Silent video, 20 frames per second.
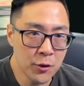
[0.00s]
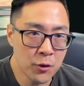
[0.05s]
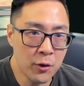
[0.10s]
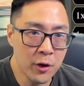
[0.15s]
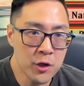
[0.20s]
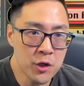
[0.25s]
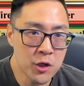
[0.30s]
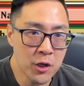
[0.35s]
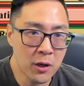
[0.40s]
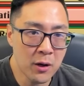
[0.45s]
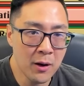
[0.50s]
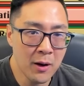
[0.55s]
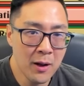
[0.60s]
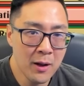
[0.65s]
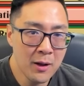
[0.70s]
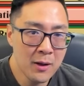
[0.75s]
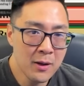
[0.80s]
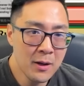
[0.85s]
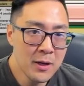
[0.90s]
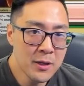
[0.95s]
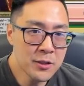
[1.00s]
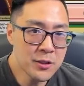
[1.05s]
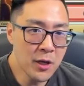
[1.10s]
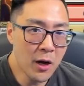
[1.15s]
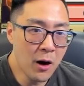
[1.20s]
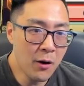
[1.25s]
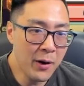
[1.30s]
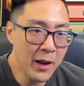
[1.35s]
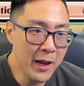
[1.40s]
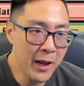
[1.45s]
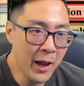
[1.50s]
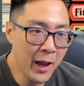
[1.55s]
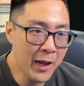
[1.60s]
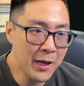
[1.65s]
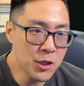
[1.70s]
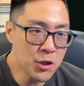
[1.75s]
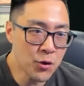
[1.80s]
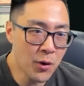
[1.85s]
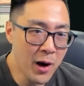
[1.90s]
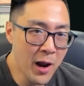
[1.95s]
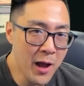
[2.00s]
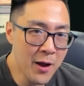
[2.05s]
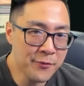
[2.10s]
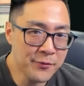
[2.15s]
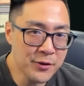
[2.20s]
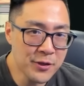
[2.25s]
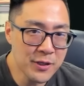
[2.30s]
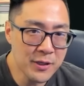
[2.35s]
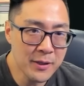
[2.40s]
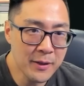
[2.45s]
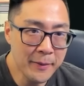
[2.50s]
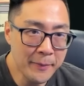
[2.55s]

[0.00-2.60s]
creature. Sorry, hate draft.